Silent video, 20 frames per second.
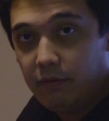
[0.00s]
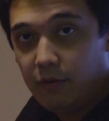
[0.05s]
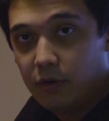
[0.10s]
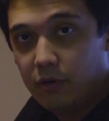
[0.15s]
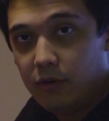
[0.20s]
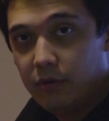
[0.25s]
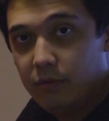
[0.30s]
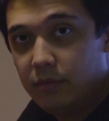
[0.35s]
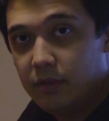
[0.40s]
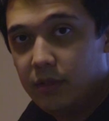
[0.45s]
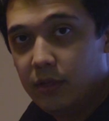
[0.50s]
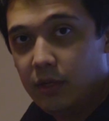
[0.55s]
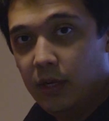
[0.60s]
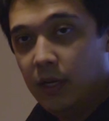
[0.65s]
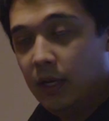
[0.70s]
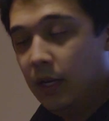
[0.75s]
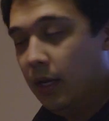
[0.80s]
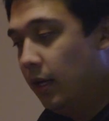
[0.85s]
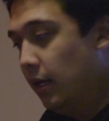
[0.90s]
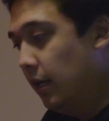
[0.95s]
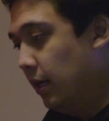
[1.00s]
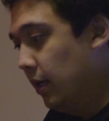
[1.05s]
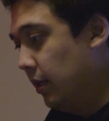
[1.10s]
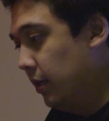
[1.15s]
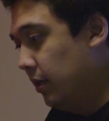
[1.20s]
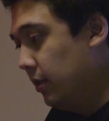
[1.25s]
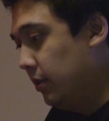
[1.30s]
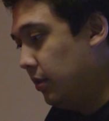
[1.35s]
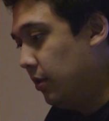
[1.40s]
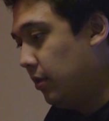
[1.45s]
forums.
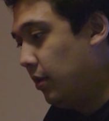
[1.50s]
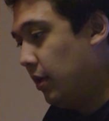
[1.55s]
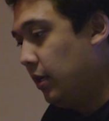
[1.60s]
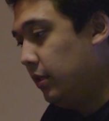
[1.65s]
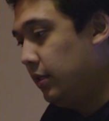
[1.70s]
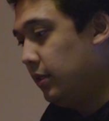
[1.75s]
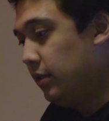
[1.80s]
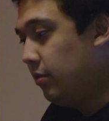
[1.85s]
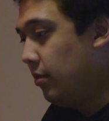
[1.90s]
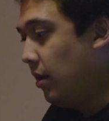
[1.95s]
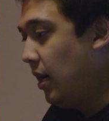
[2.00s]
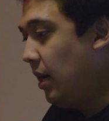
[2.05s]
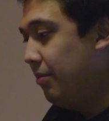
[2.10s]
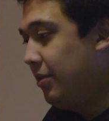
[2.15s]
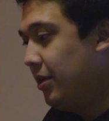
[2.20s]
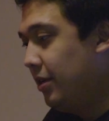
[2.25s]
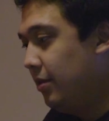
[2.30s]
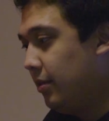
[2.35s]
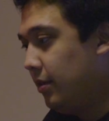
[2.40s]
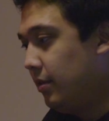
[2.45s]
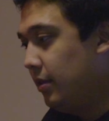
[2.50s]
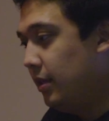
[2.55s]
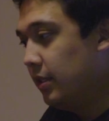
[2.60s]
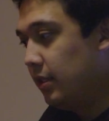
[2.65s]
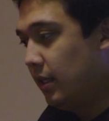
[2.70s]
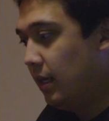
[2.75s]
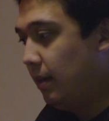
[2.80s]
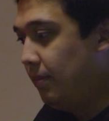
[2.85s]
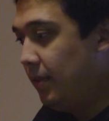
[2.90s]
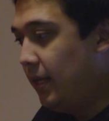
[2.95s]
So I just grabbed it. This
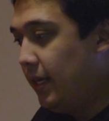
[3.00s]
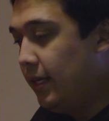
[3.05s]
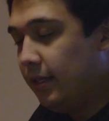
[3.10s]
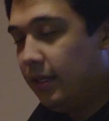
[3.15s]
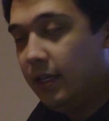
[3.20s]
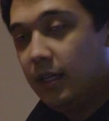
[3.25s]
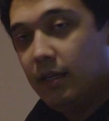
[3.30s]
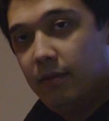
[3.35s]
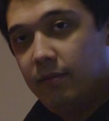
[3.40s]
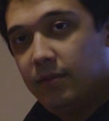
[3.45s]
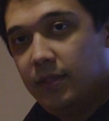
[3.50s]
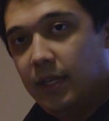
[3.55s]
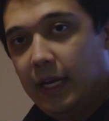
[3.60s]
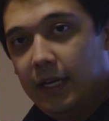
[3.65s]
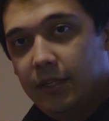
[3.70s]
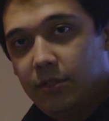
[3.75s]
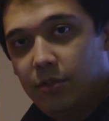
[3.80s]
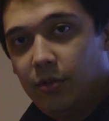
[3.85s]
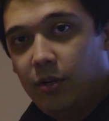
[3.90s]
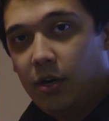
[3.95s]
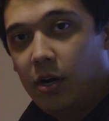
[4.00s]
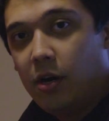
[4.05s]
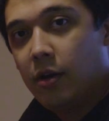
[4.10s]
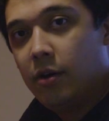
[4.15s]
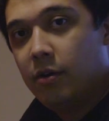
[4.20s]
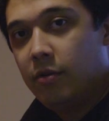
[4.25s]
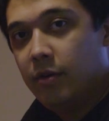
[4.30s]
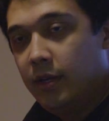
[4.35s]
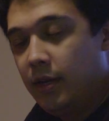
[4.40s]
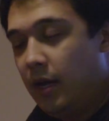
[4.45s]
update gives Android
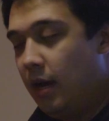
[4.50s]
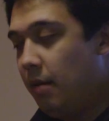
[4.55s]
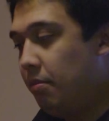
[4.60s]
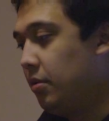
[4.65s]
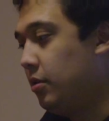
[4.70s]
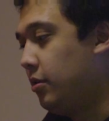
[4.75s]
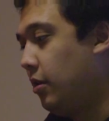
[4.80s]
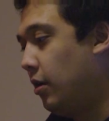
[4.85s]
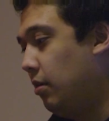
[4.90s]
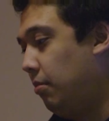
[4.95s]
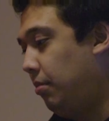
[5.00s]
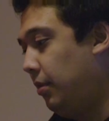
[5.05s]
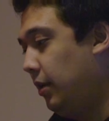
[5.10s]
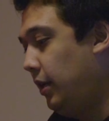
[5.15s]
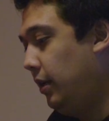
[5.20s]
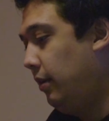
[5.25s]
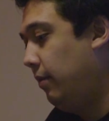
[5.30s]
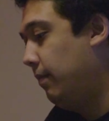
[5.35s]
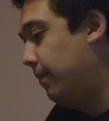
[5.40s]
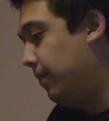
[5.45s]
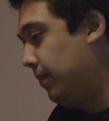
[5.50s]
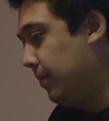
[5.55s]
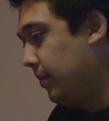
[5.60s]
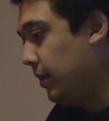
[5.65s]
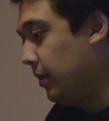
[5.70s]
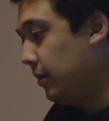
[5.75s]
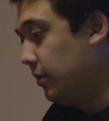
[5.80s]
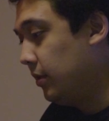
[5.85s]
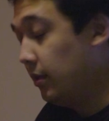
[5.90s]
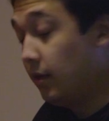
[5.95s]
Auto and Apple CarPlay.
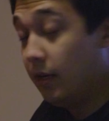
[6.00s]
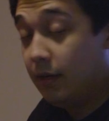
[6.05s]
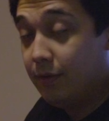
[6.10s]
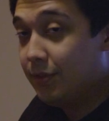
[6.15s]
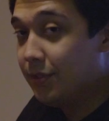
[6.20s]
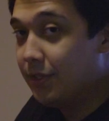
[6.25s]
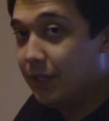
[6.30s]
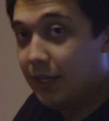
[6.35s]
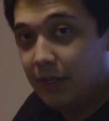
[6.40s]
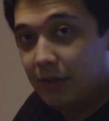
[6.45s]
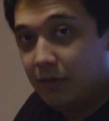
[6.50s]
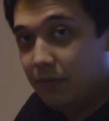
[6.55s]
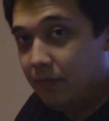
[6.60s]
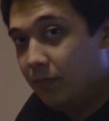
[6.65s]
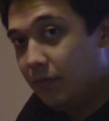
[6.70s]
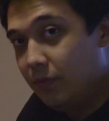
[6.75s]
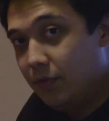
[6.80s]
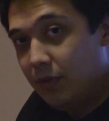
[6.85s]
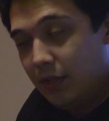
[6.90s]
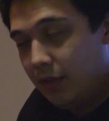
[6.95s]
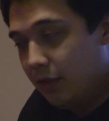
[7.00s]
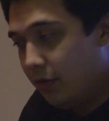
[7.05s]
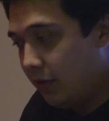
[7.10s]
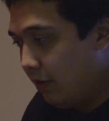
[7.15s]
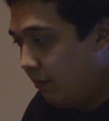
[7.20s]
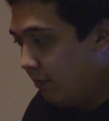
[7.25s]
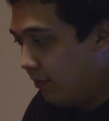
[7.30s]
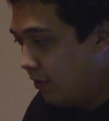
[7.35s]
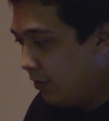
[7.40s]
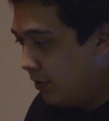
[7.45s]
So I was like really
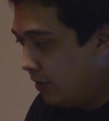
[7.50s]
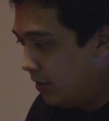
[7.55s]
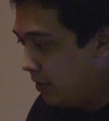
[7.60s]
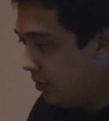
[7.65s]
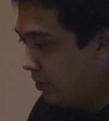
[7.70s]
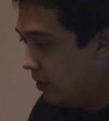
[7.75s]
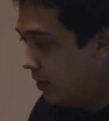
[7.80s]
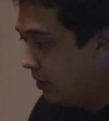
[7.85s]
looking forward to